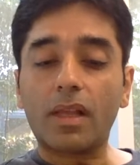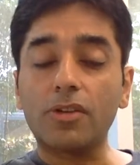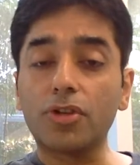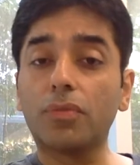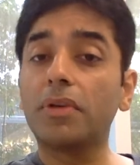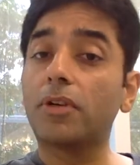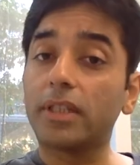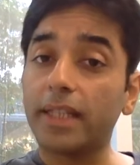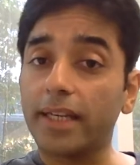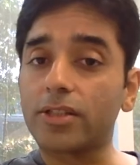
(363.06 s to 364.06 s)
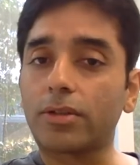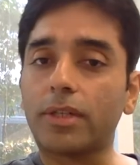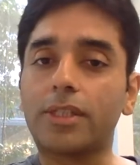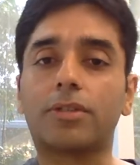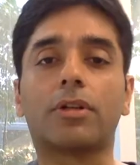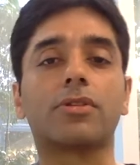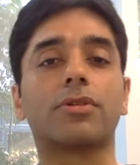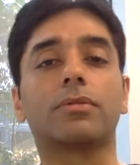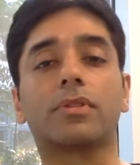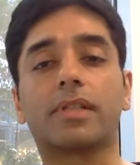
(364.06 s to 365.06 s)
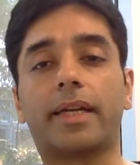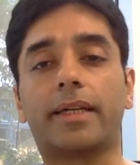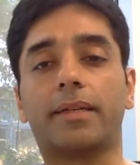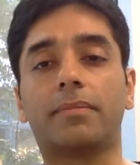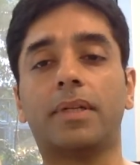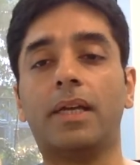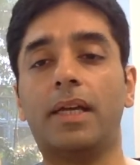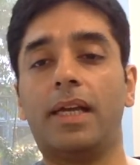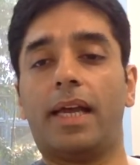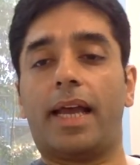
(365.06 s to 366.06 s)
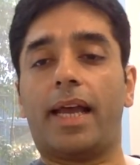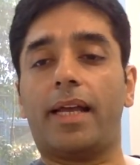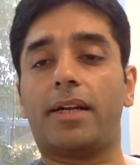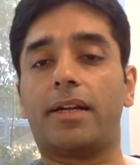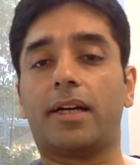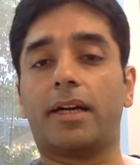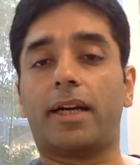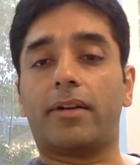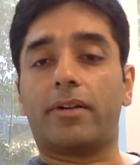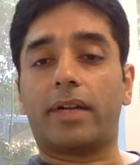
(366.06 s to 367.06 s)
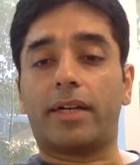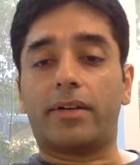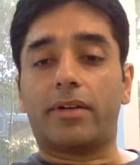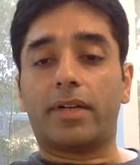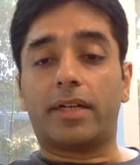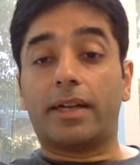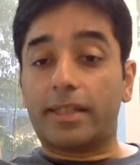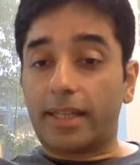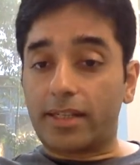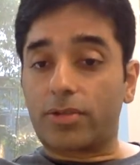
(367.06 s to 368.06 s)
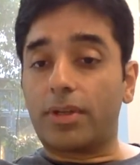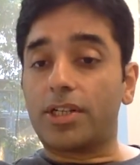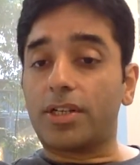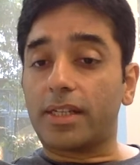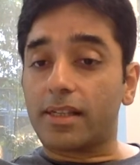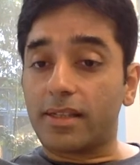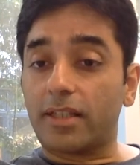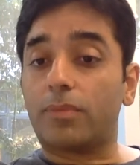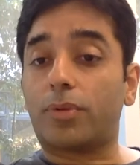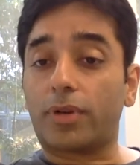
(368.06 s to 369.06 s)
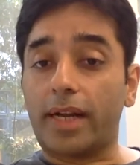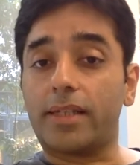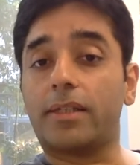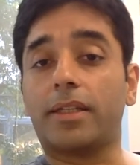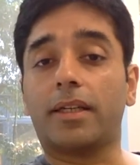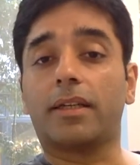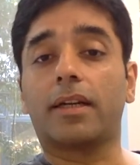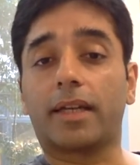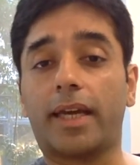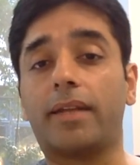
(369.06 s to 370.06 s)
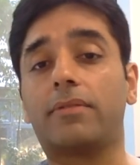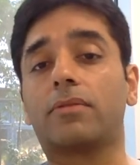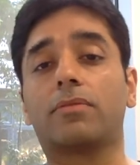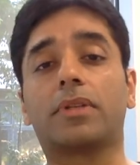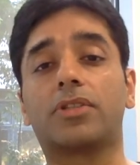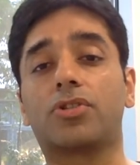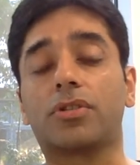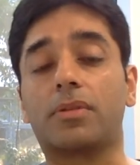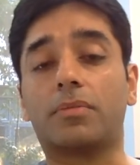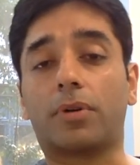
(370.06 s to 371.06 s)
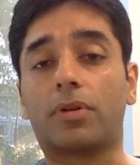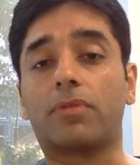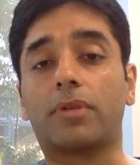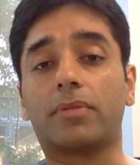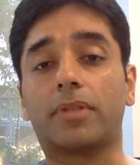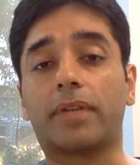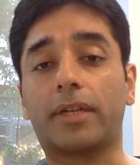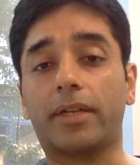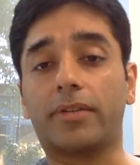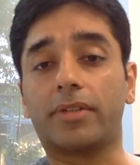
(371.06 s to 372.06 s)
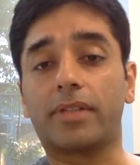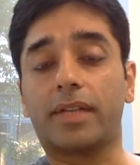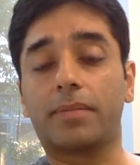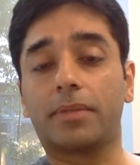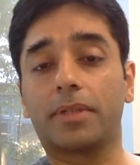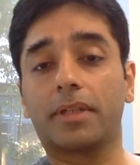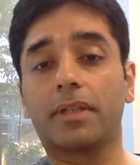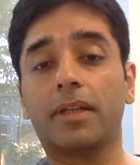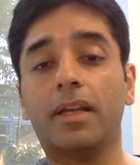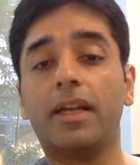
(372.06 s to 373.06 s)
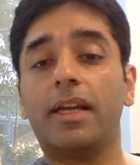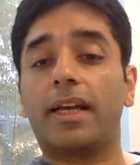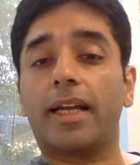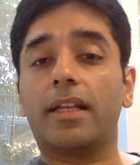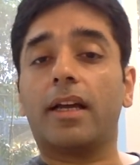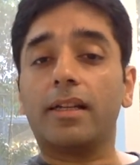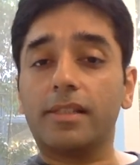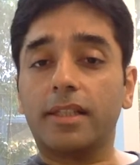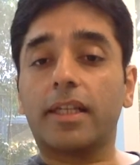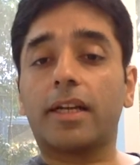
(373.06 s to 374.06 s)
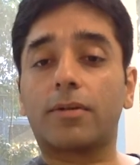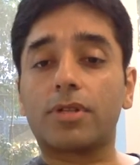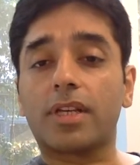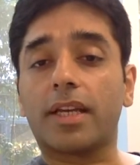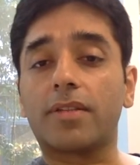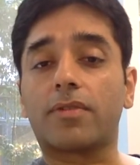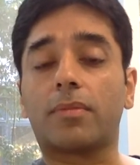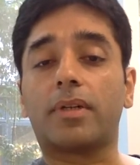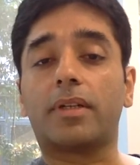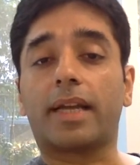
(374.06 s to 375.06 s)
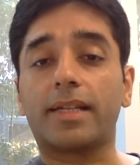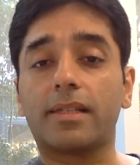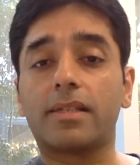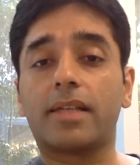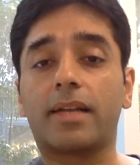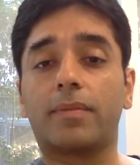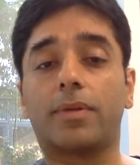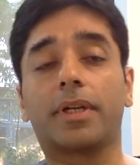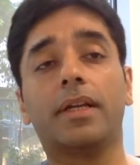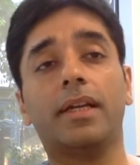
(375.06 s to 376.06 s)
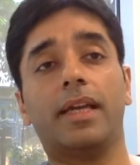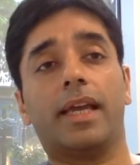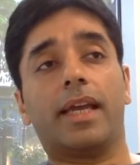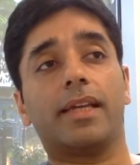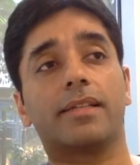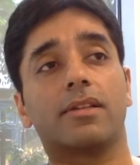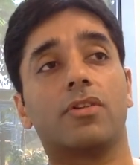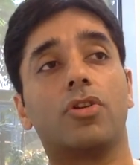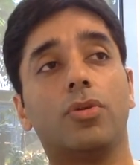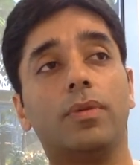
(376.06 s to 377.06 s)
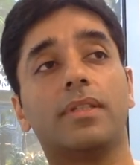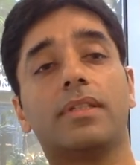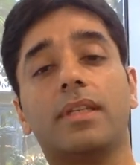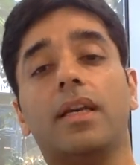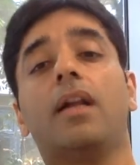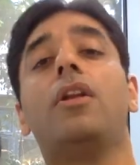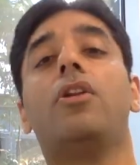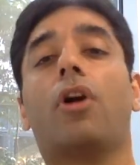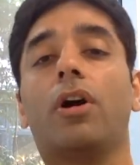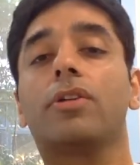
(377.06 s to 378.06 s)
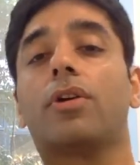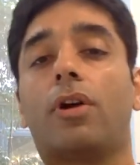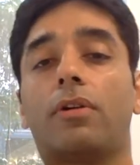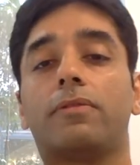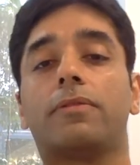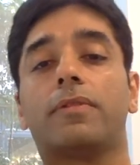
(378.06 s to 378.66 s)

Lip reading: So we've got the escrow agent also signed up. And the escrow agent is a Singapore entity, again, which is important from the regulatory standpoint. And the last thing that I would say is from a license standpoint is you will see a lot of